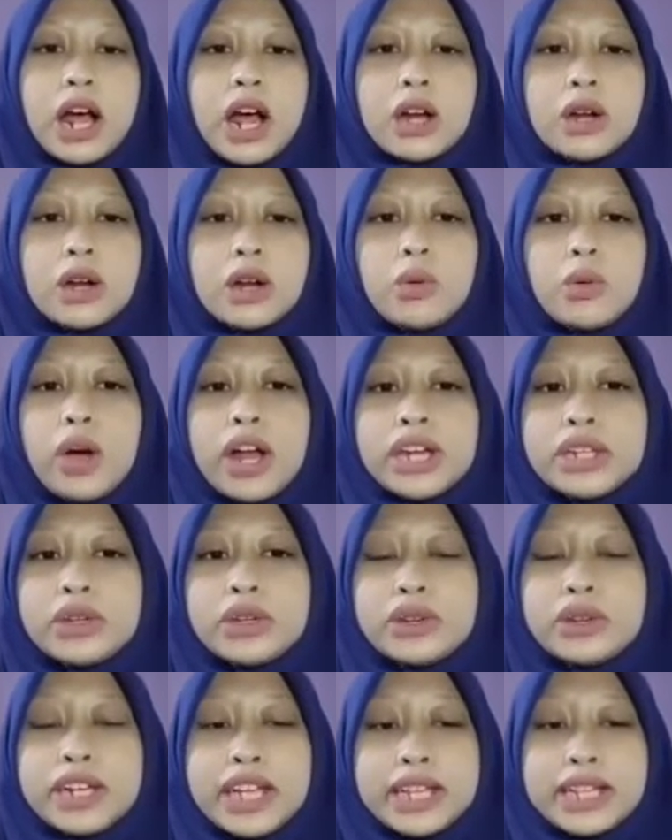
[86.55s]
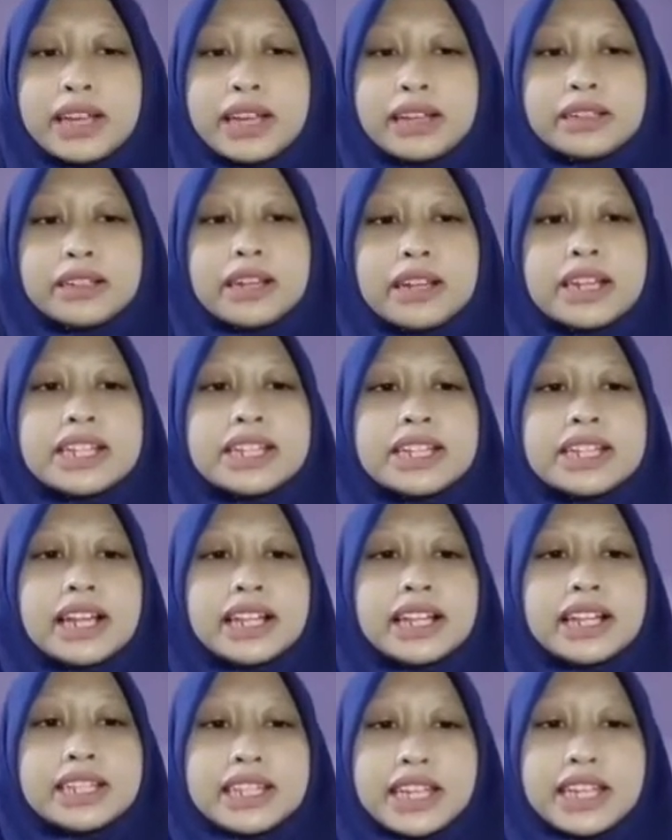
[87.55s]
on one unit that
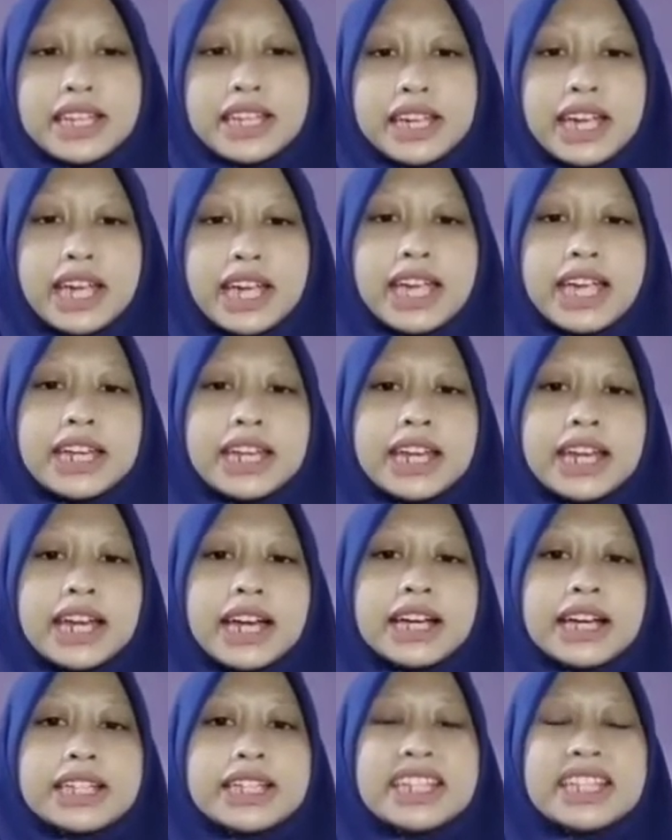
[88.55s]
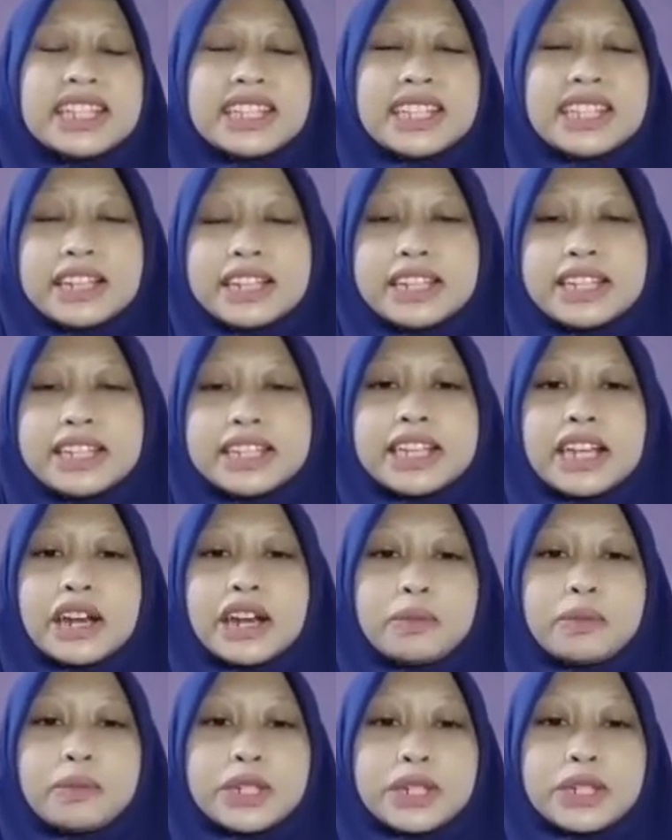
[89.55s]
resulting in a detailed
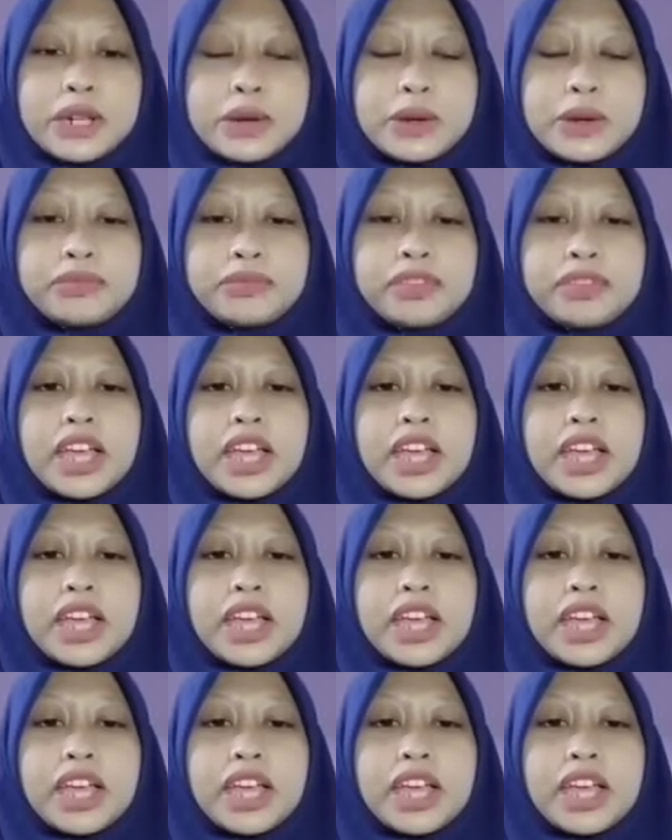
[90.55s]
description.